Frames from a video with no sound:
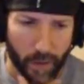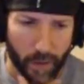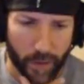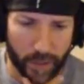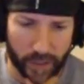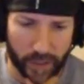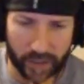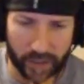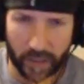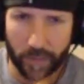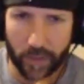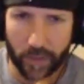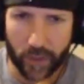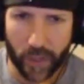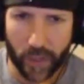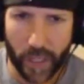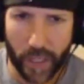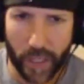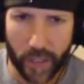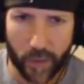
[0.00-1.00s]
was it
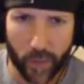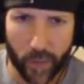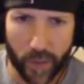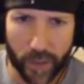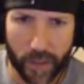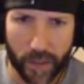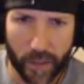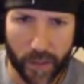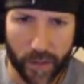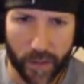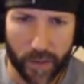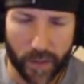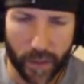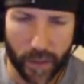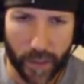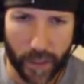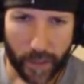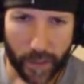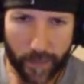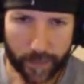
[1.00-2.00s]
Stephen Strange was
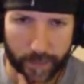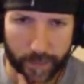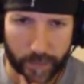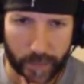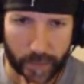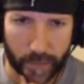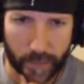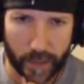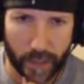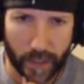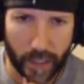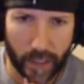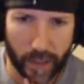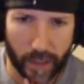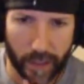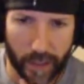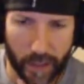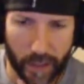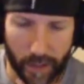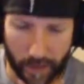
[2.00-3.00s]
his
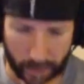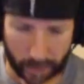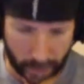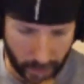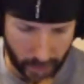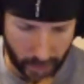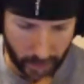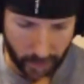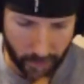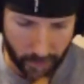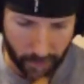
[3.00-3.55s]
kind of like his